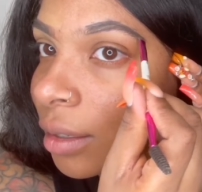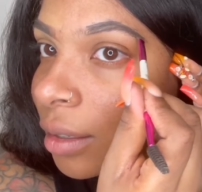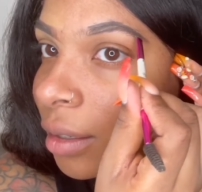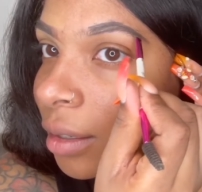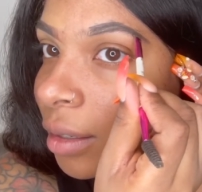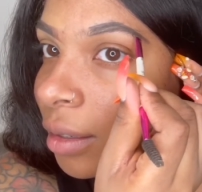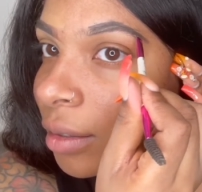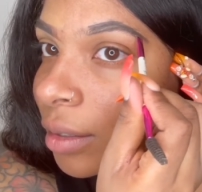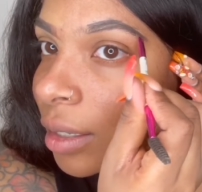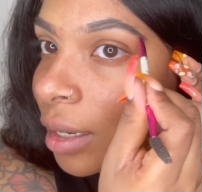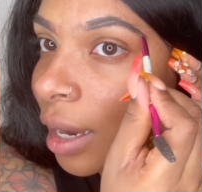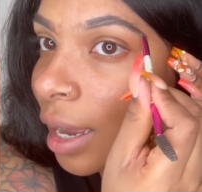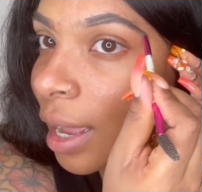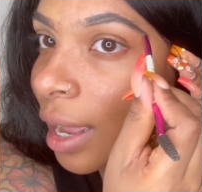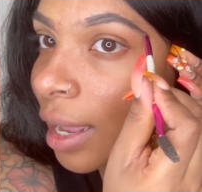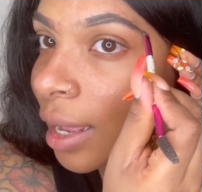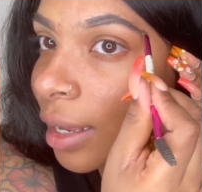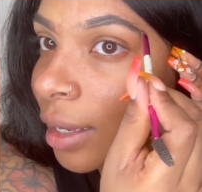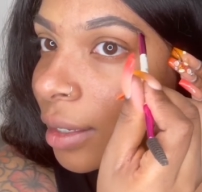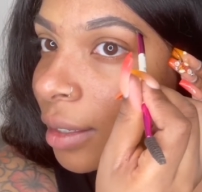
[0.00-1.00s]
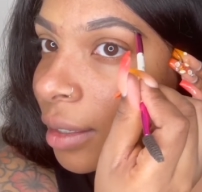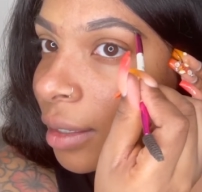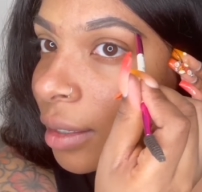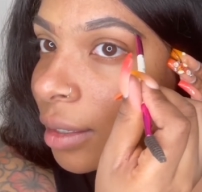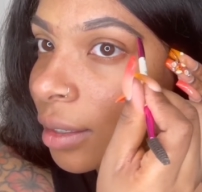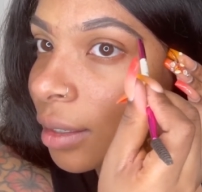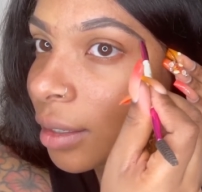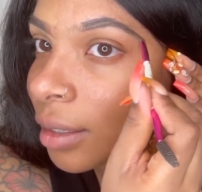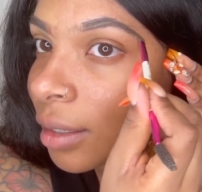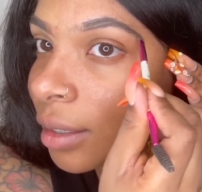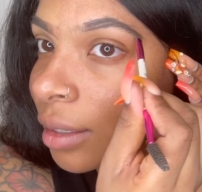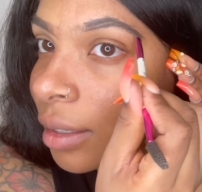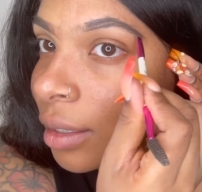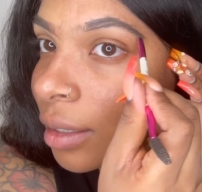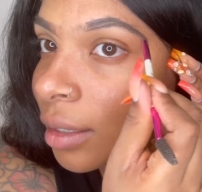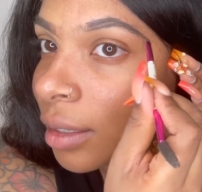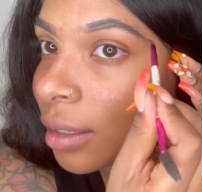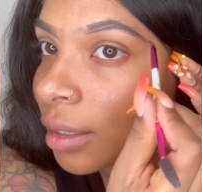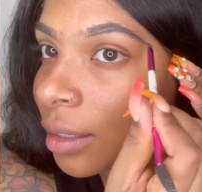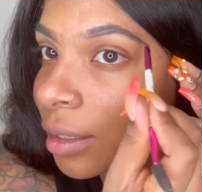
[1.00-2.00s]
on your eye.
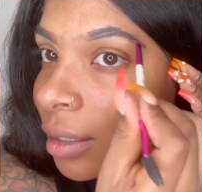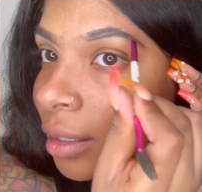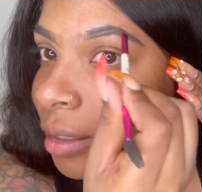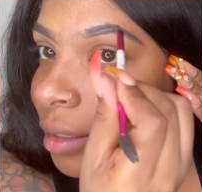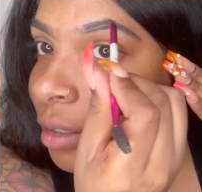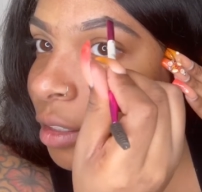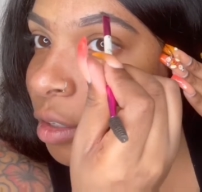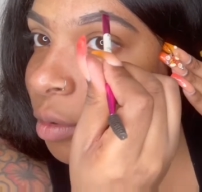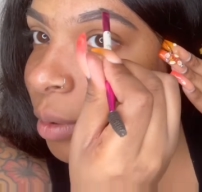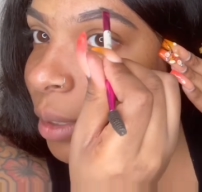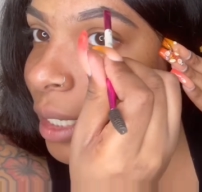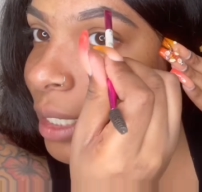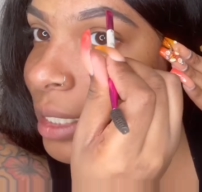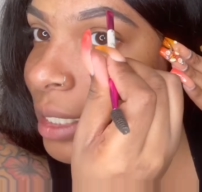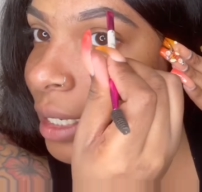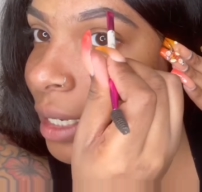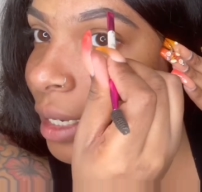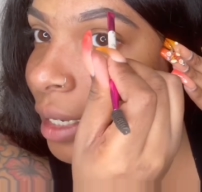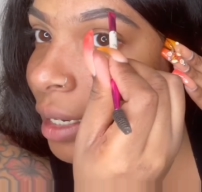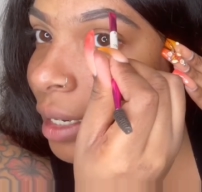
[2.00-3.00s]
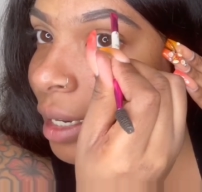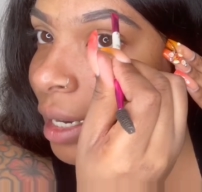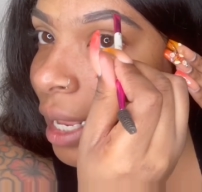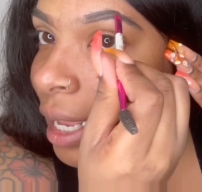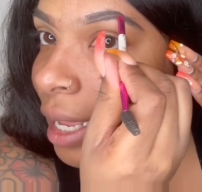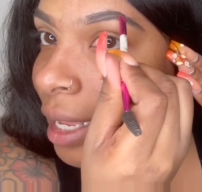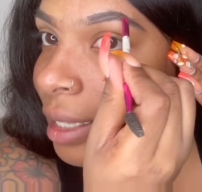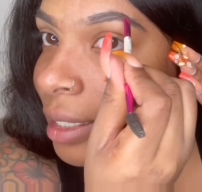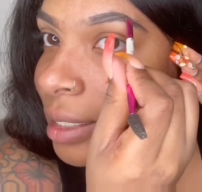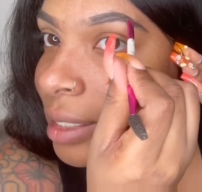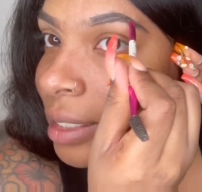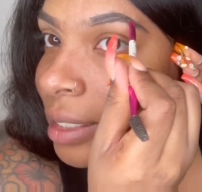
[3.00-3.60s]
You want it to connect.